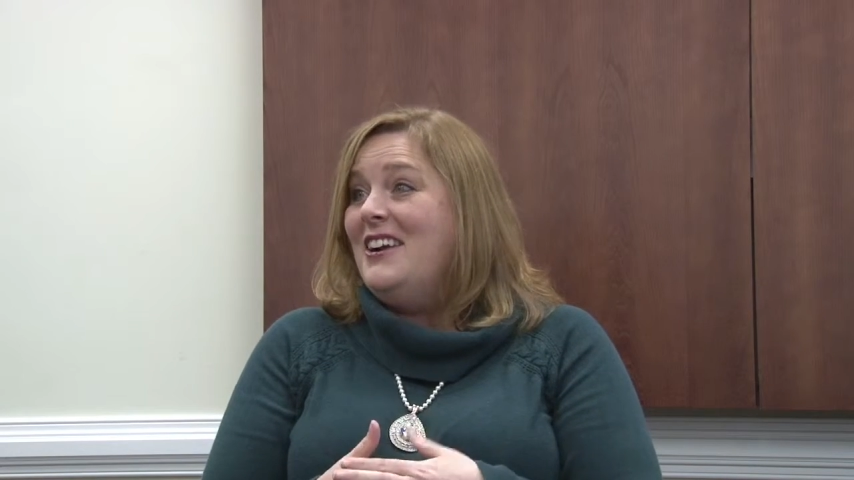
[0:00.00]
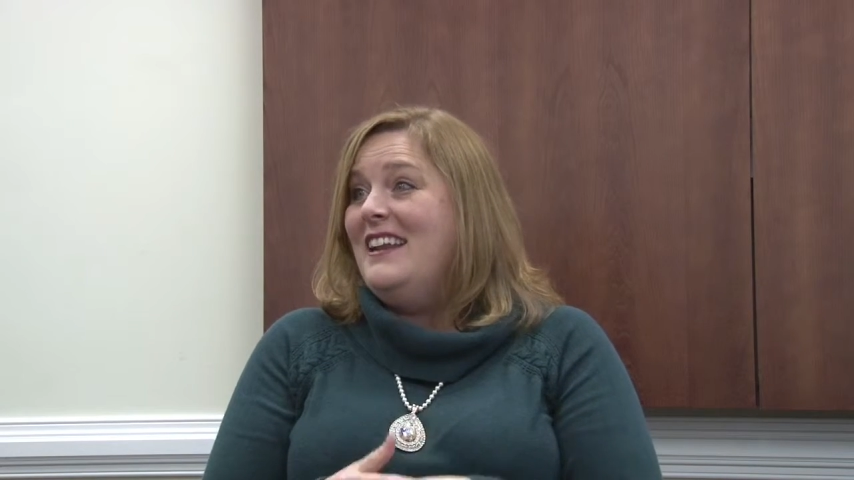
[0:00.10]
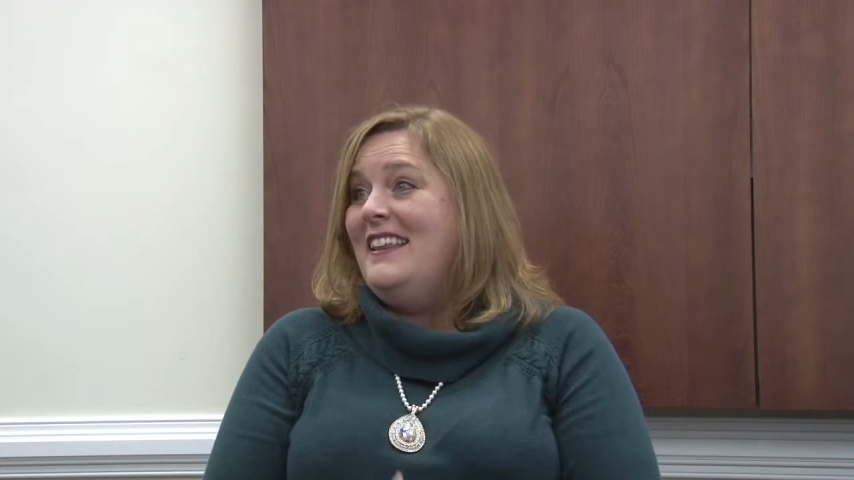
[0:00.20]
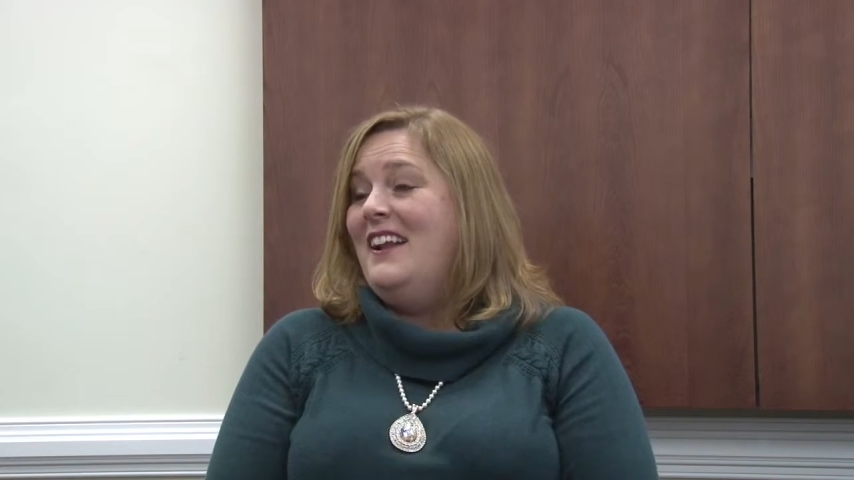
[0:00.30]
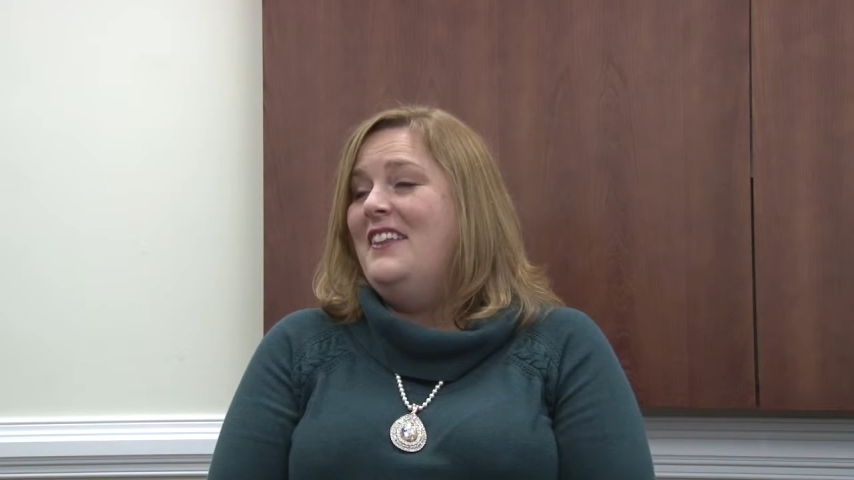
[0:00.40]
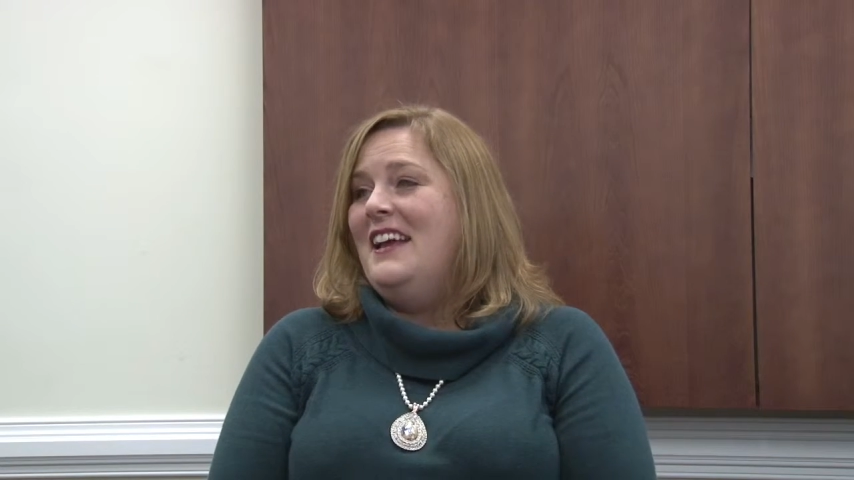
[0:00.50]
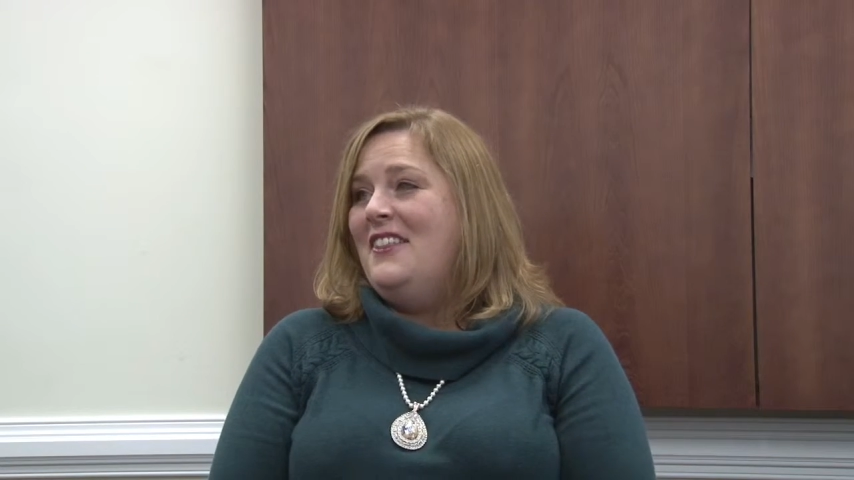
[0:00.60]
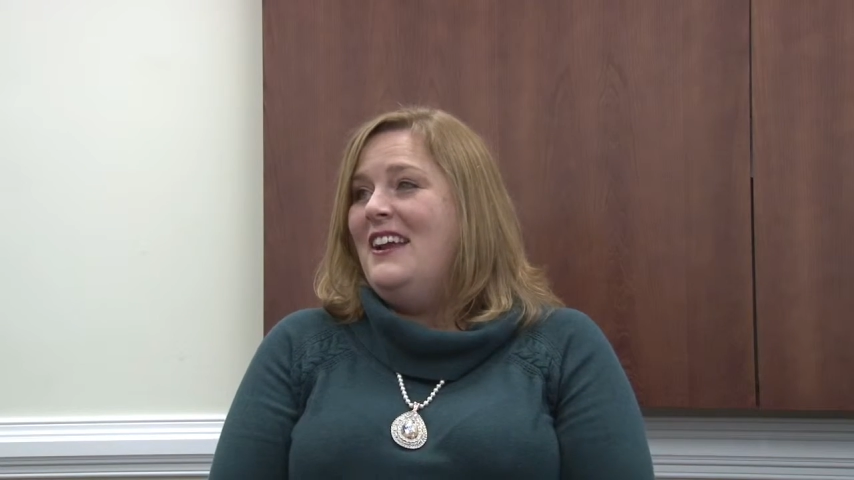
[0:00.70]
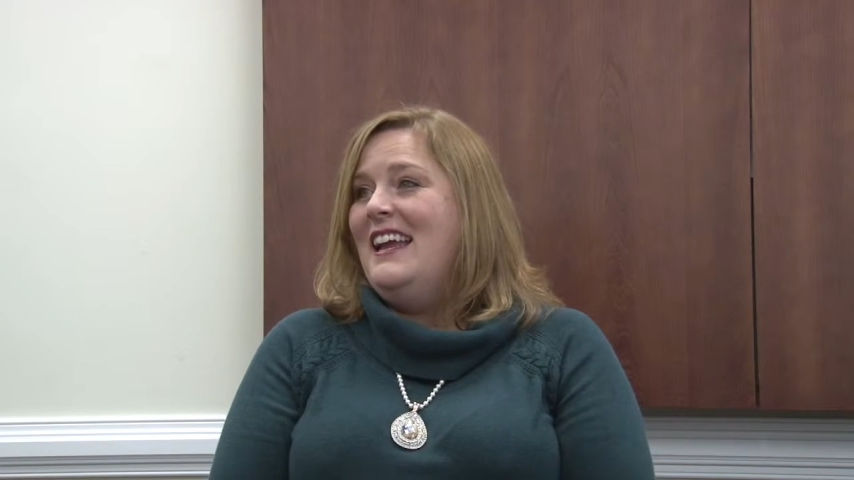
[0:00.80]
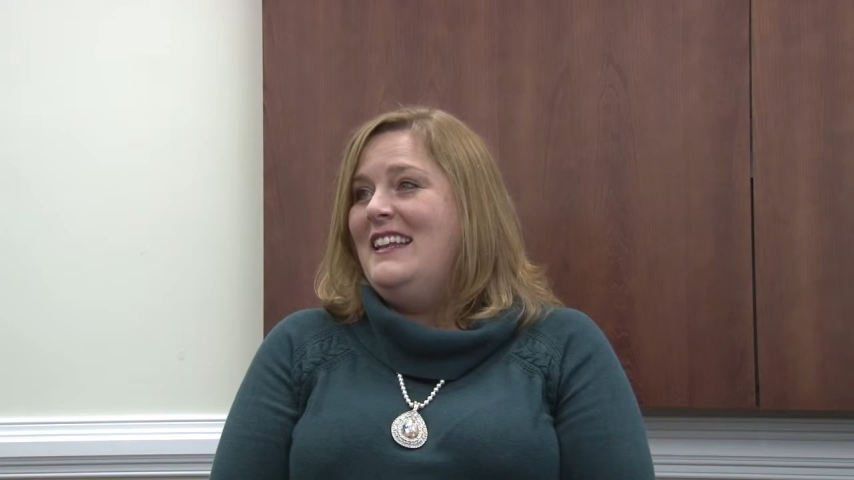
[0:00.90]
and then on the
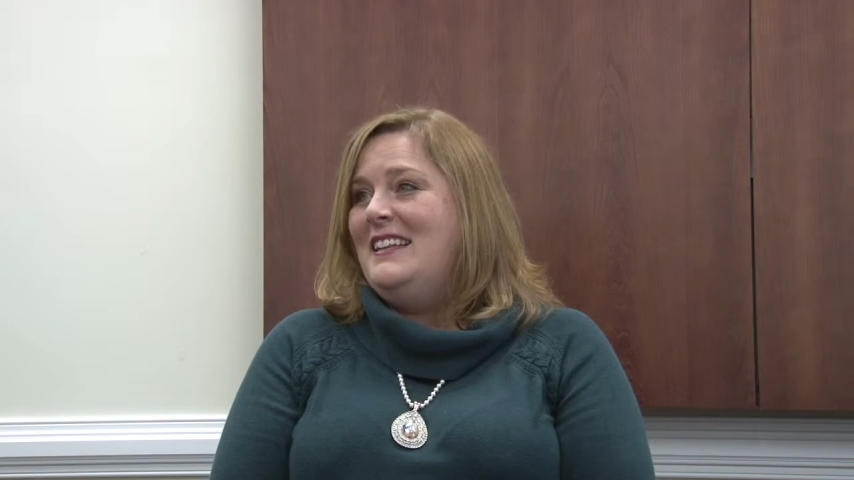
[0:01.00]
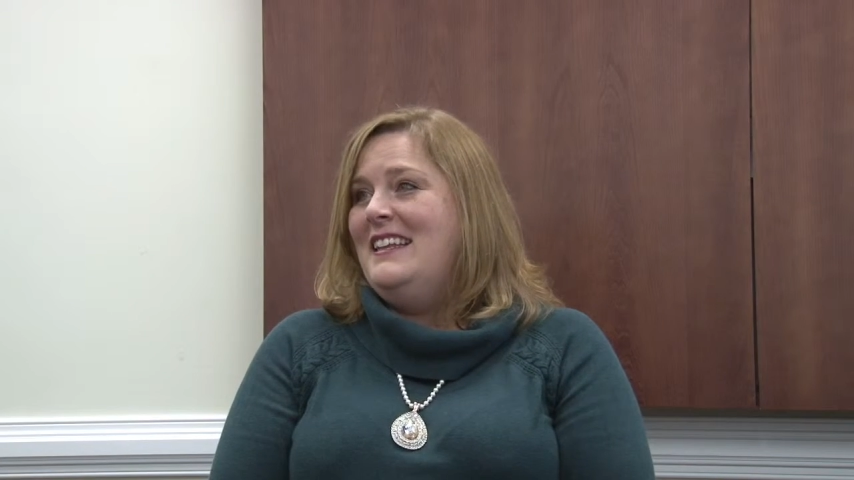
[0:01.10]
other hand,